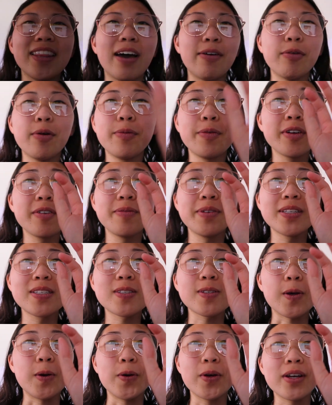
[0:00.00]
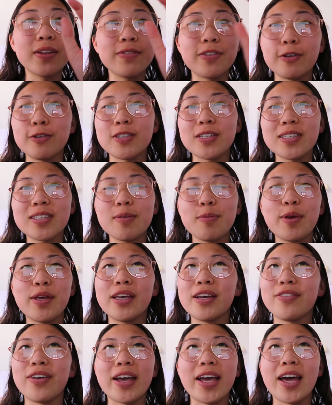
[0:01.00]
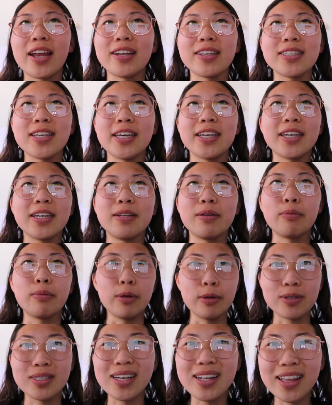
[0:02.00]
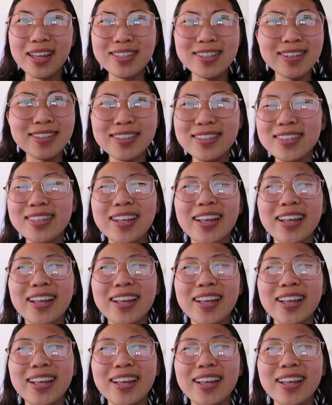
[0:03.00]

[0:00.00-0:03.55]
that one would have been so confusing to me if I hadn't taken music lessons.